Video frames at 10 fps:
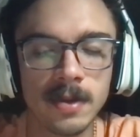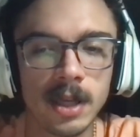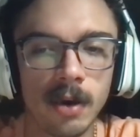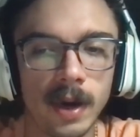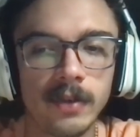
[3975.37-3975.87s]

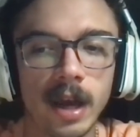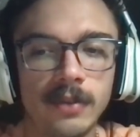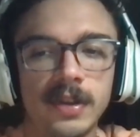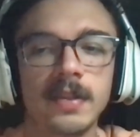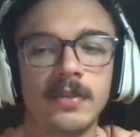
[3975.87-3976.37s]
I
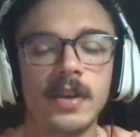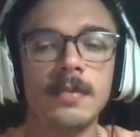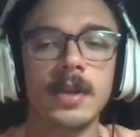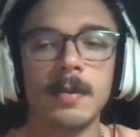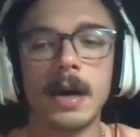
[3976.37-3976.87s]
said the
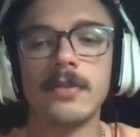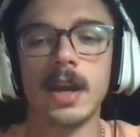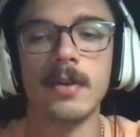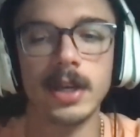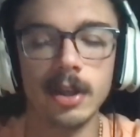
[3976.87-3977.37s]
same thing about
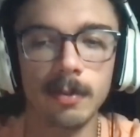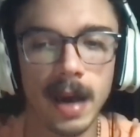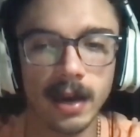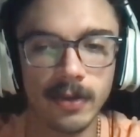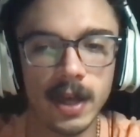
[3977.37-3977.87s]
Tyreek Hill
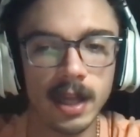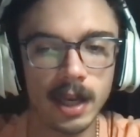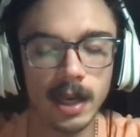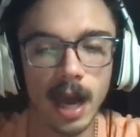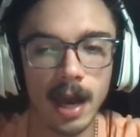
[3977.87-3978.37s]
back
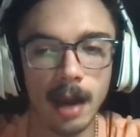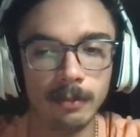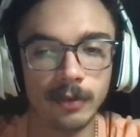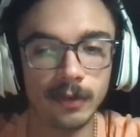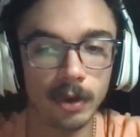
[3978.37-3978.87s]
then, and
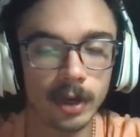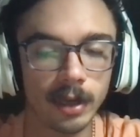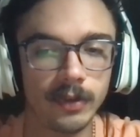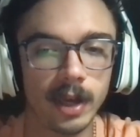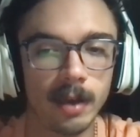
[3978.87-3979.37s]
I'm still going
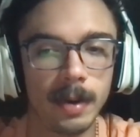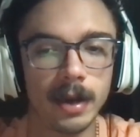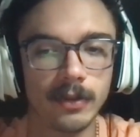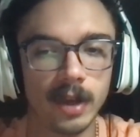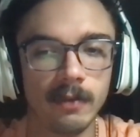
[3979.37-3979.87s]
to say it
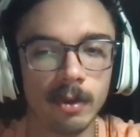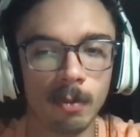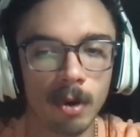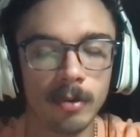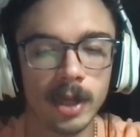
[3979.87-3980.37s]
about Xavier
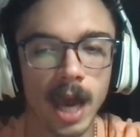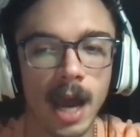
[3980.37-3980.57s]
Worthy.